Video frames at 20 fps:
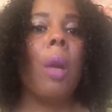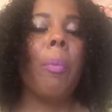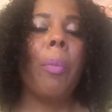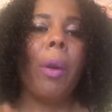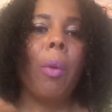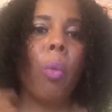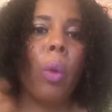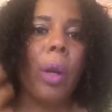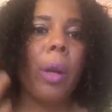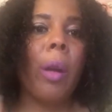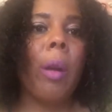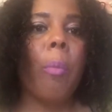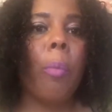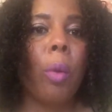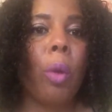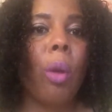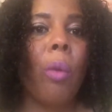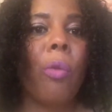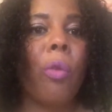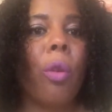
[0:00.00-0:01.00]
But when I
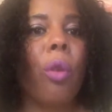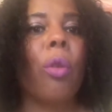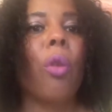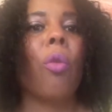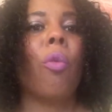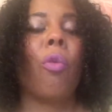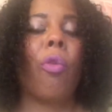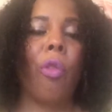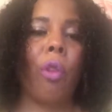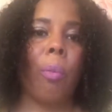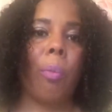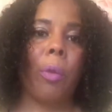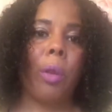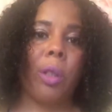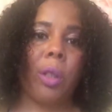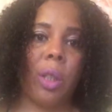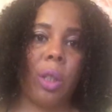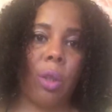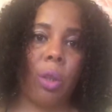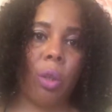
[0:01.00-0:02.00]
moved on from the
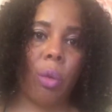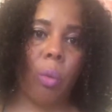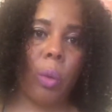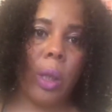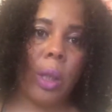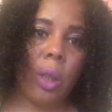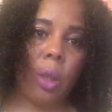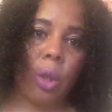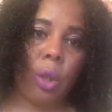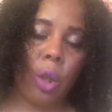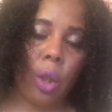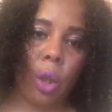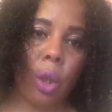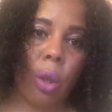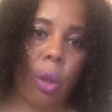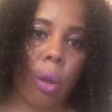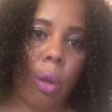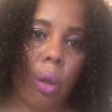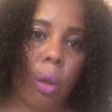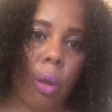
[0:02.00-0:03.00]

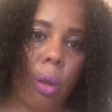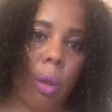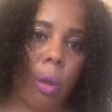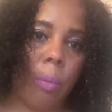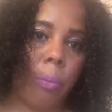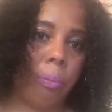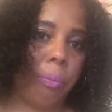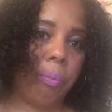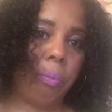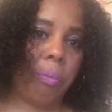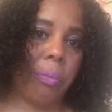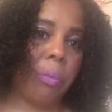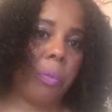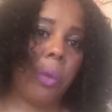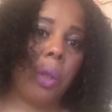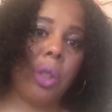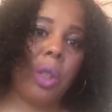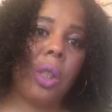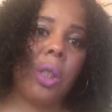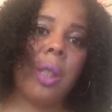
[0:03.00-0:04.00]
situation,
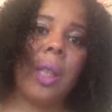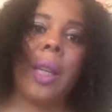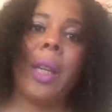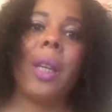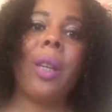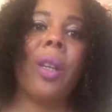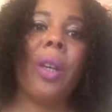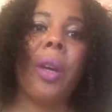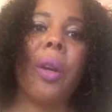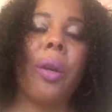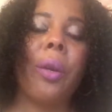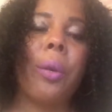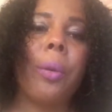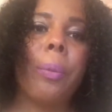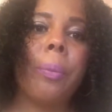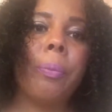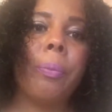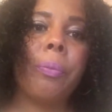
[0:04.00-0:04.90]
I just let it go.